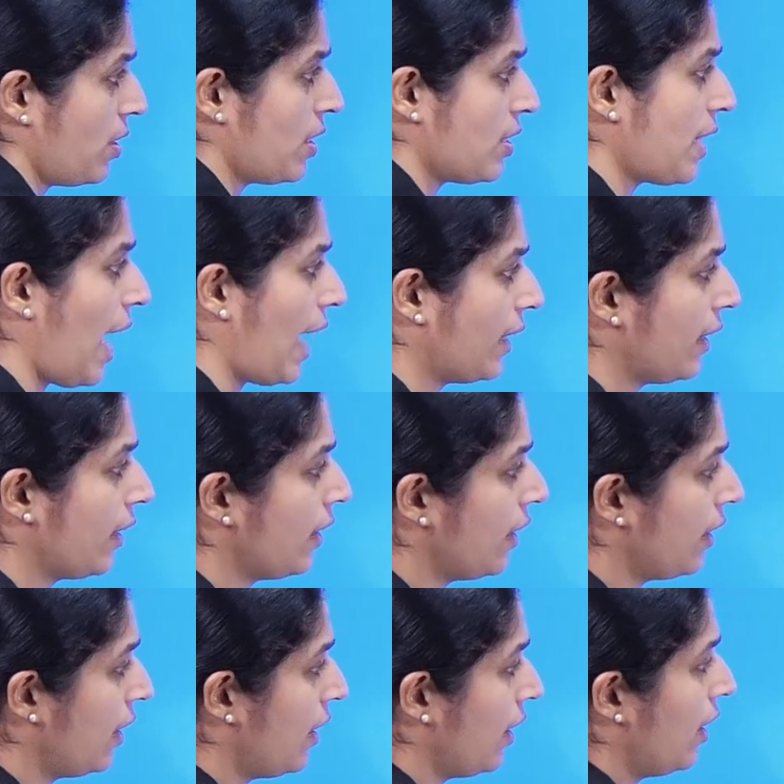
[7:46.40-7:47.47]
is that,
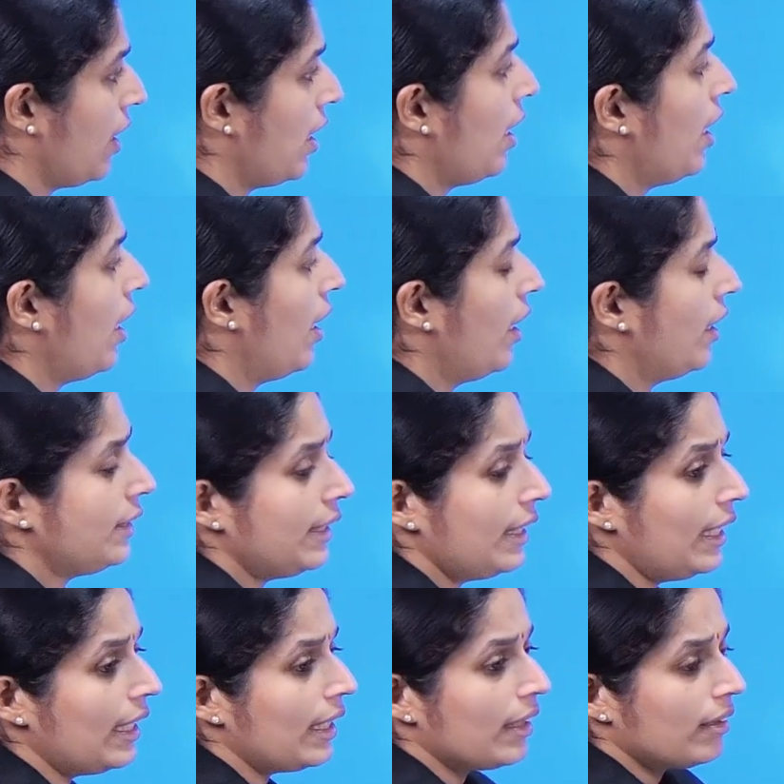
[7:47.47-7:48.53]

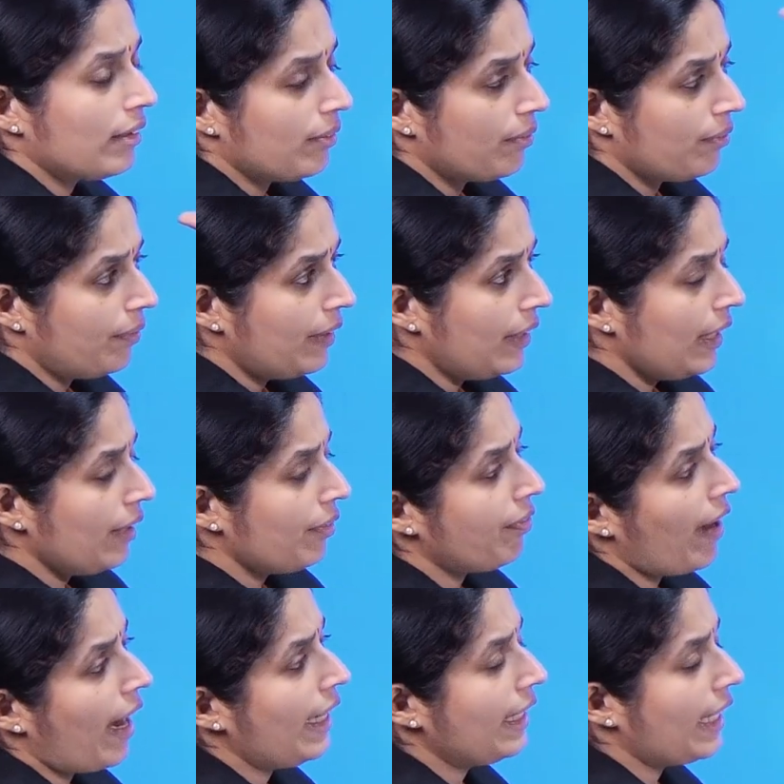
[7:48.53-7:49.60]
see, we
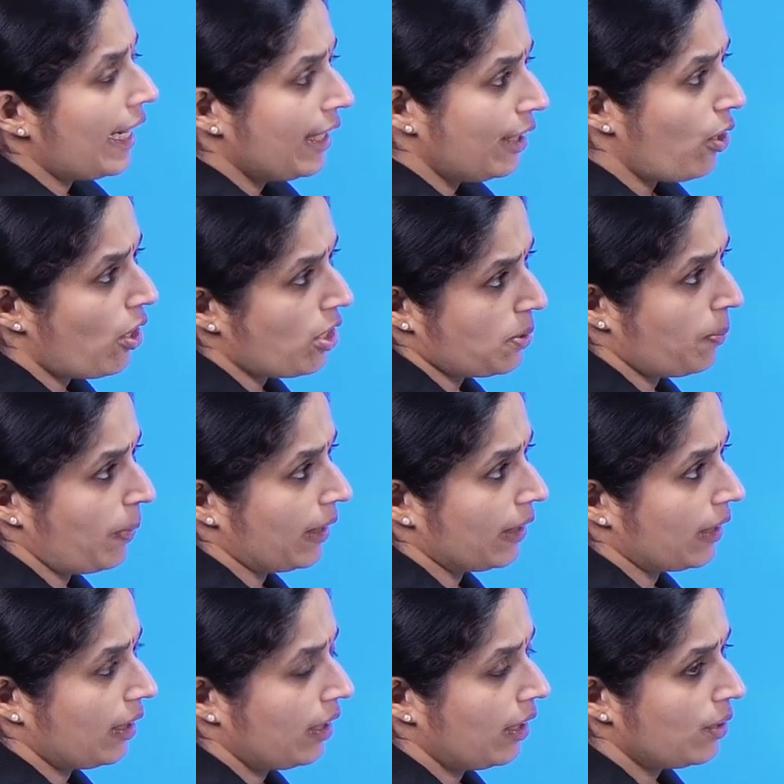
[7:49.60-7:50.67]
find endorsement.
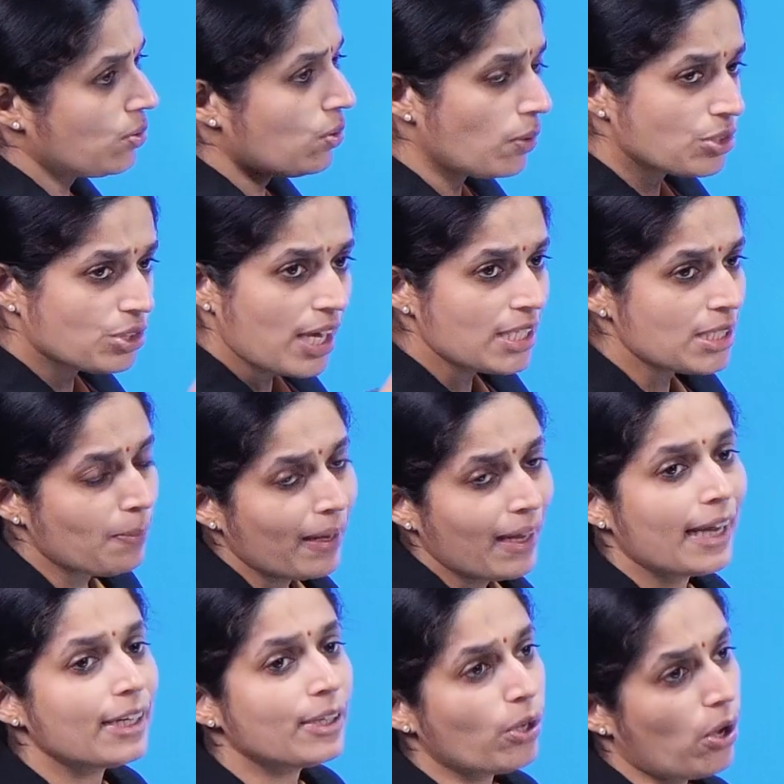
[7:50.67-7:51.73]
So, just by
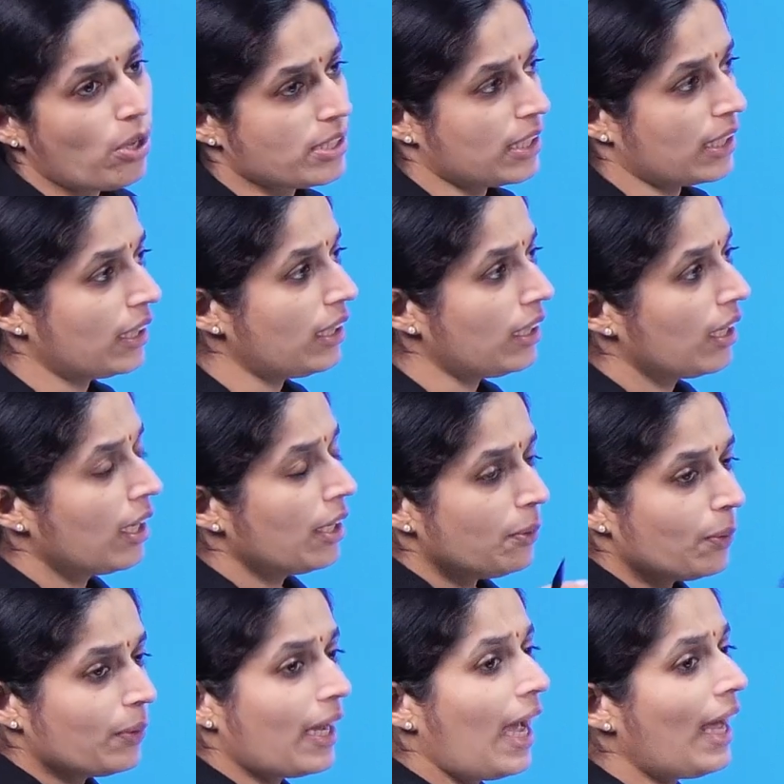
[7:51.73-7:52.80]
endorsing,
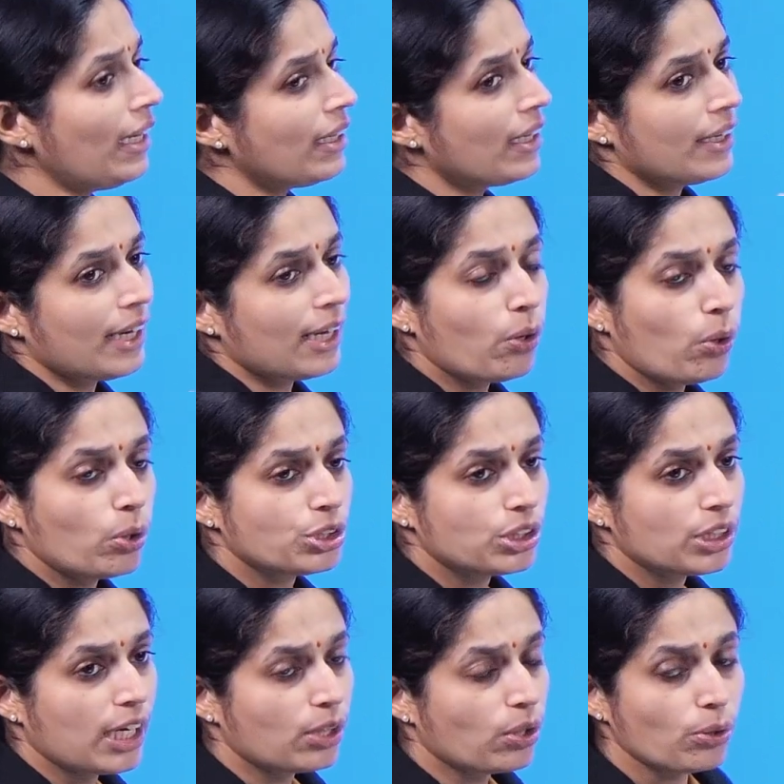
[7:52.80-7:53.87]
you can
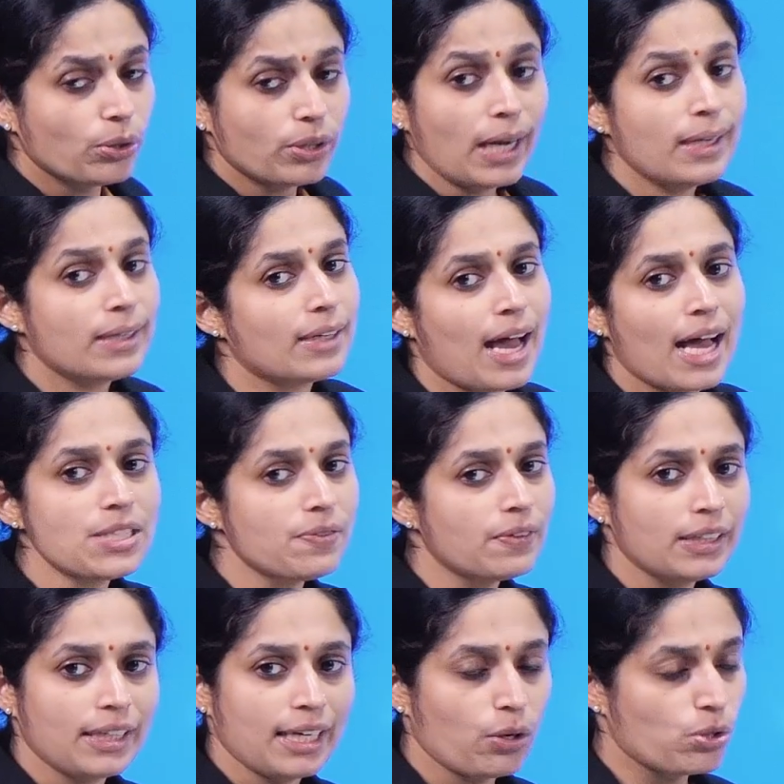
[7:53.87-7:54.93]
negotiate or you can transfer the
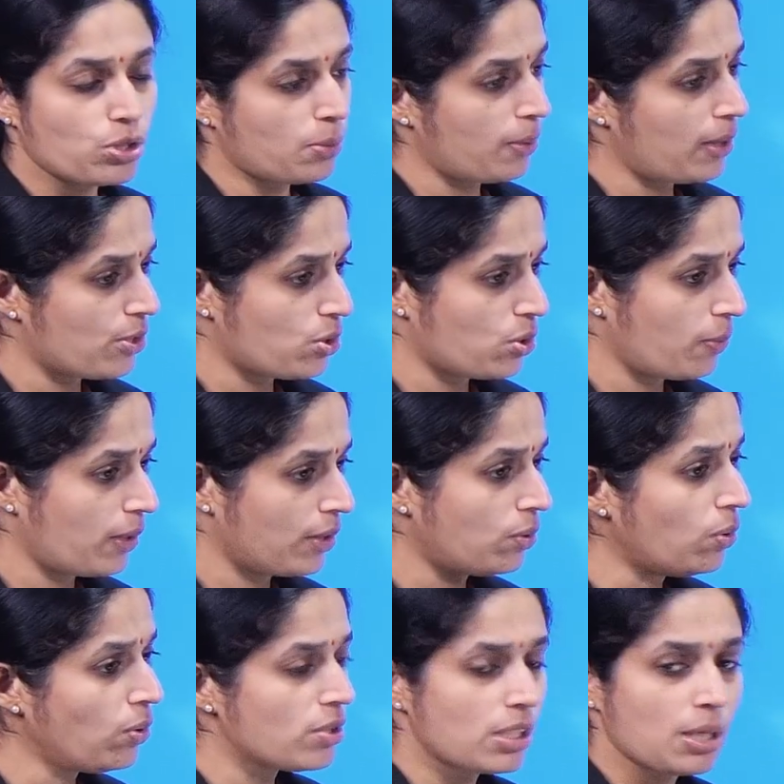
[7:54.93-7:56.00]
negotiable instrument
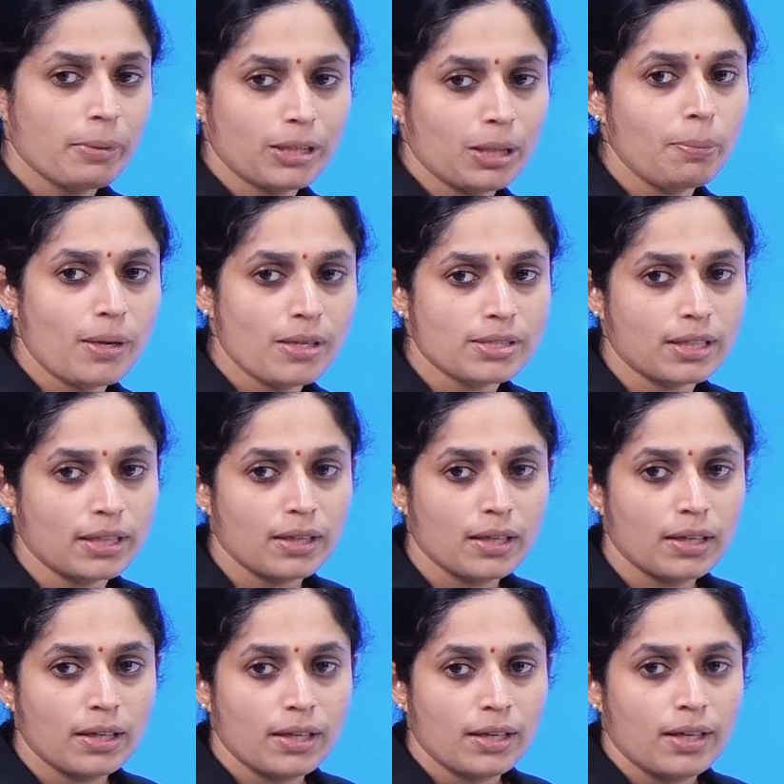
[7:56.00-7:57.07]
to some other person.
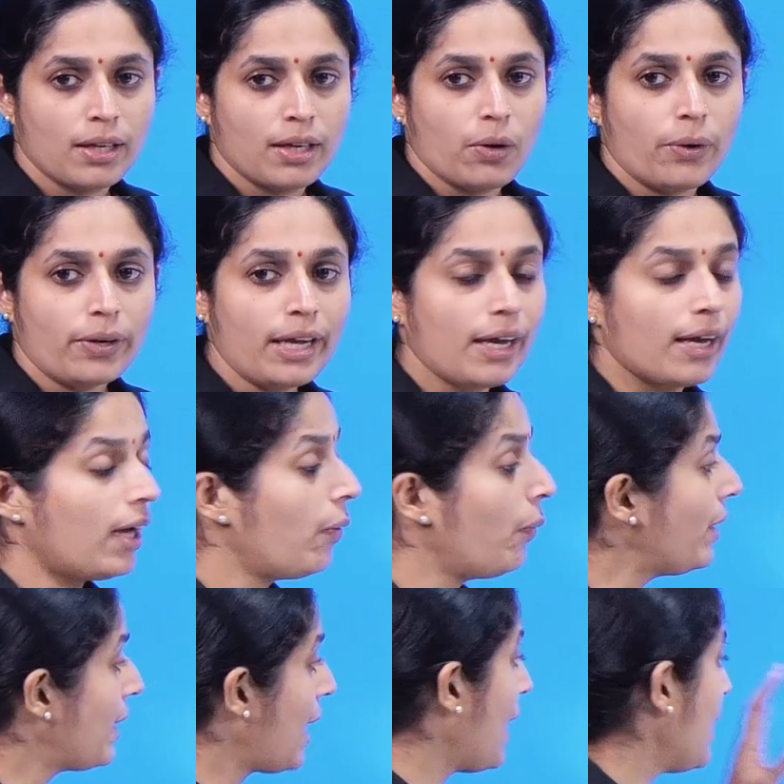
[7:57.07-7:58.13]
Okay?
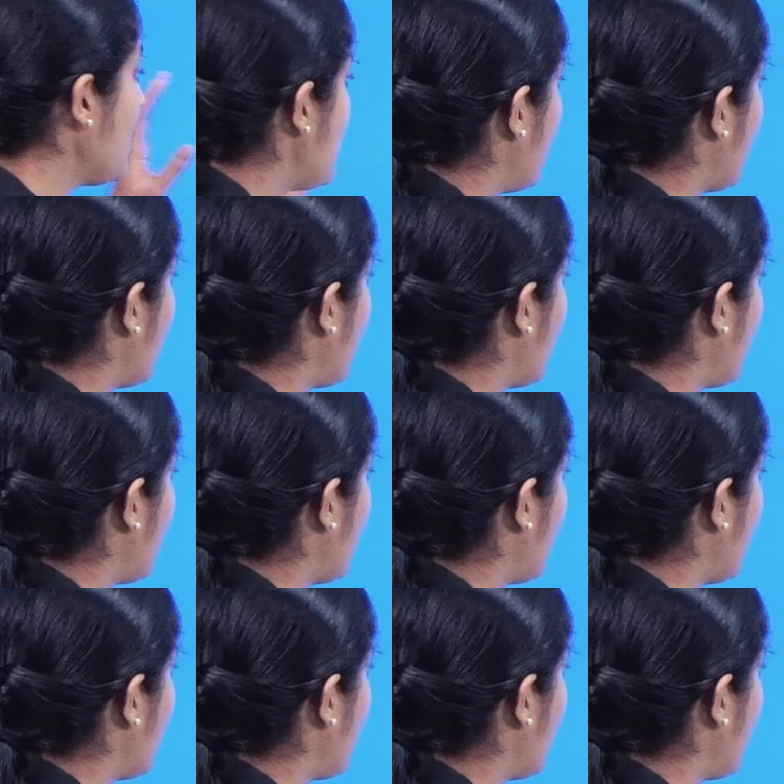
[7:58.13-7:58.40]
When that is the